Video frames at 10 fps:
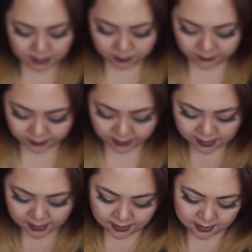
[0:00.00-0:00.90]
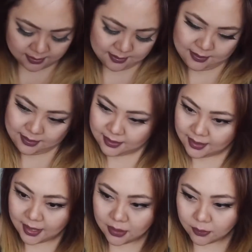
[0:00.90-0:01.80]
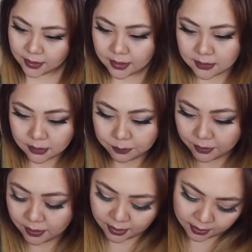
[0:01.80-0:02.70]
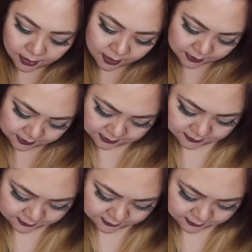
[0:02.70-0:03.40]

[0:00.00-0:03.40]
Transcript: However, how do I get to the product?